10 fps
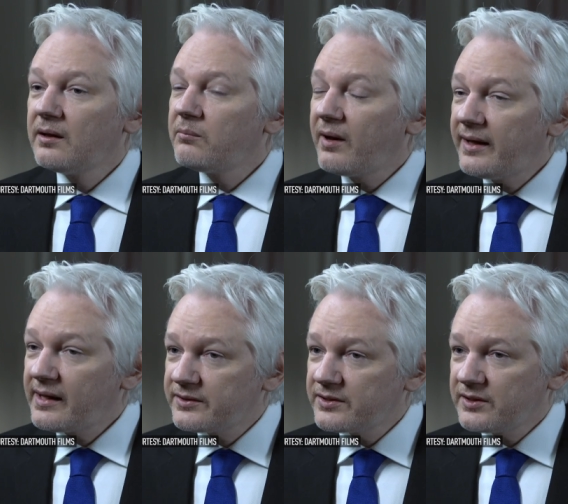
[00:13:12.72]
My
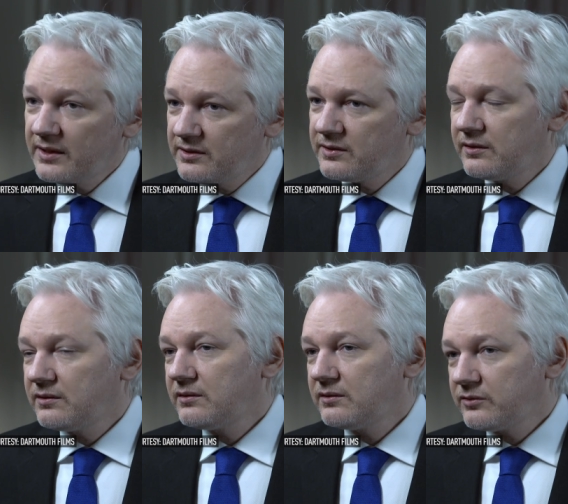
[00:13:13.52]
analysis is
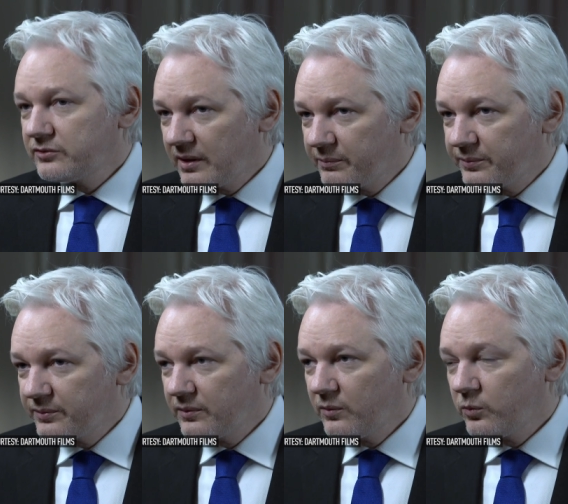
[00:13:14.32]
that Trump
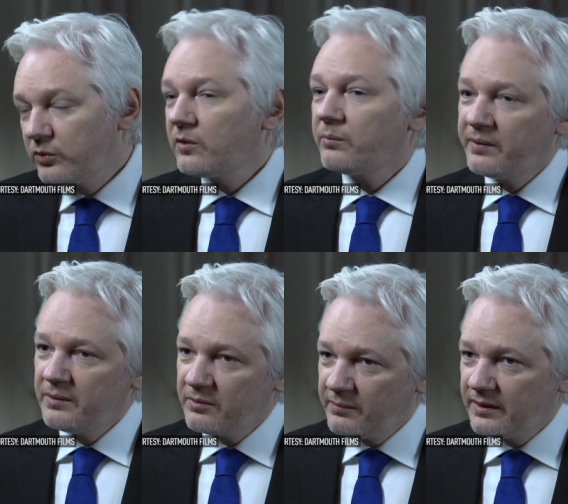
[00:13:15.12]
would not be
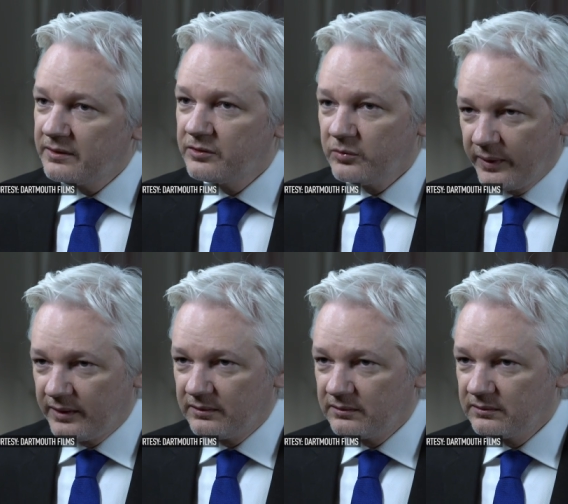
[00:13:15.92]
permitted to win.